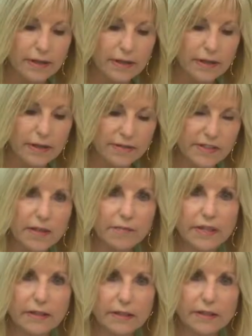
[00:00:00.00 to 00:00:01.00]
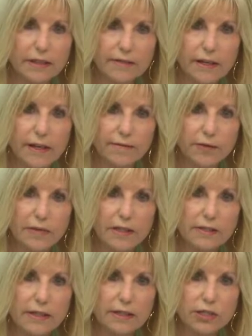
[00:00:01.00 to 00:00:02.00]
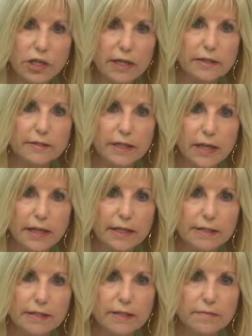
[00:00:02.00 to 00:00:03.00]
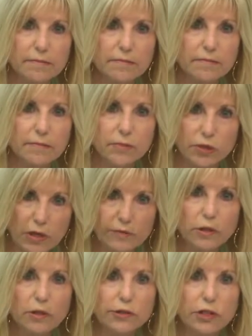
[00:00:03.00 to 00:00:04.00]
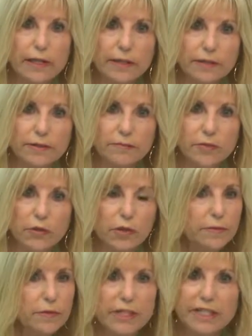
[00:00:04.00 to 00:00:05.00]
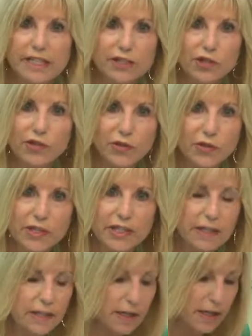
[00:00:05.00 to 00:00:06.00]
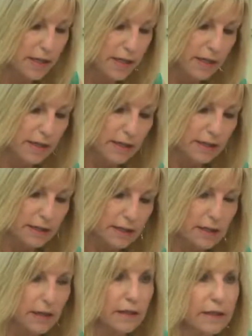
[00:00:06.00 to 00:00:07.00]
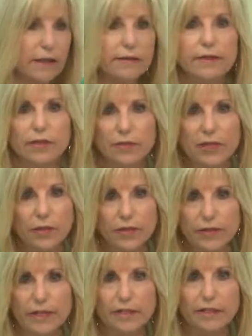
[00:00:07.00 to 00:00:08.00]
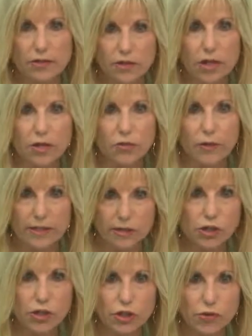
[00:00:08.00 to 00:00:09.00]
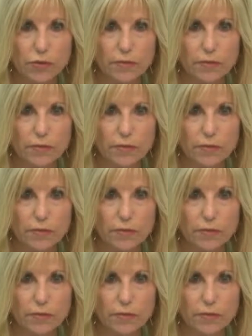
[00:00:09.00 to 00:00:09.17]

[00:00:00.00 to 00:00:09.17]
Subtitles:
if something, again, God forbid, a child dies, 12-year-old child or a teenager, 13, the parent then can go and sue